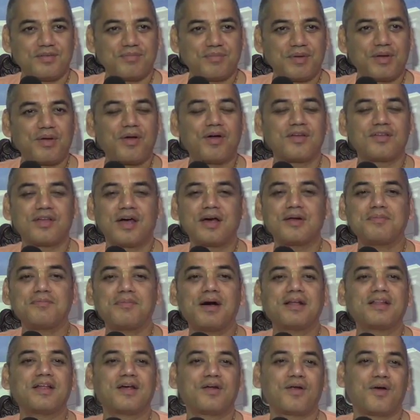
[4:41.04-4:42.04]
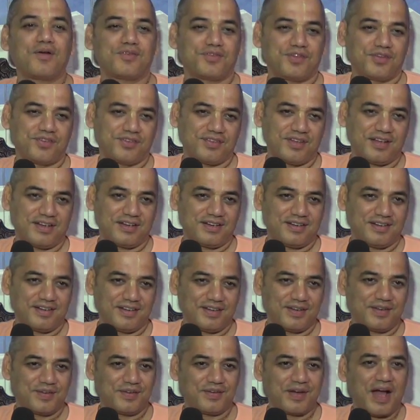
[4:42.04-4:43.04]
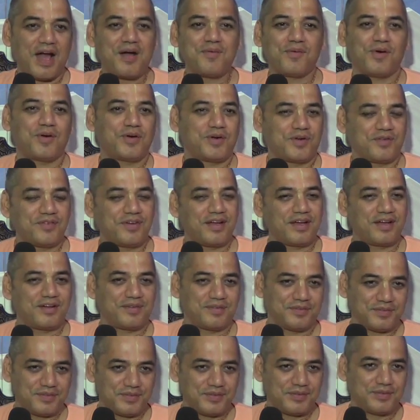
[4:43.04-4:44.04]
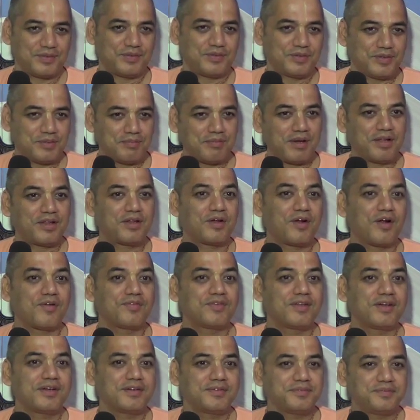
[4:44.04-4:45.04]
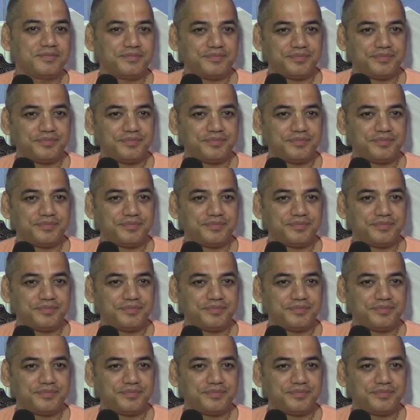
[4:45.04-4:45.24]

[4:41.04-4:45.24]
because her mother also said, I want the mother of the